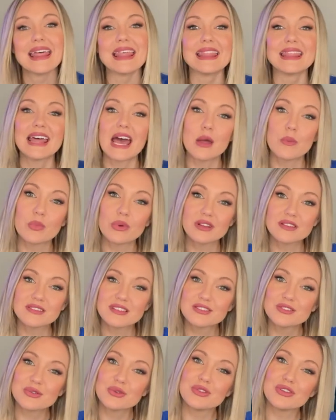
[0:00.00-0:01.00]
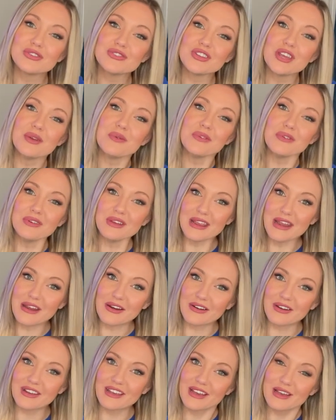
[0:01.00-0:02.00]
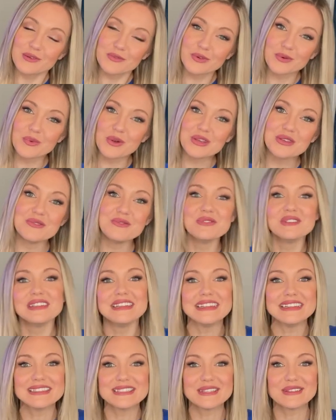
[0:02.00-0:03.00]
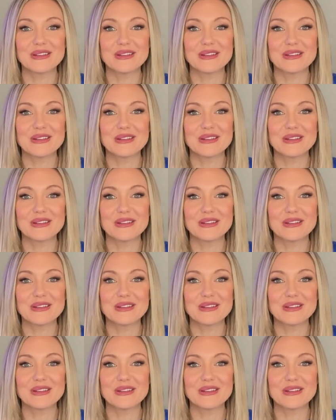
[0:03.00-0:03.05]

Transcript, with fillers: that brings us to the general area for what you need to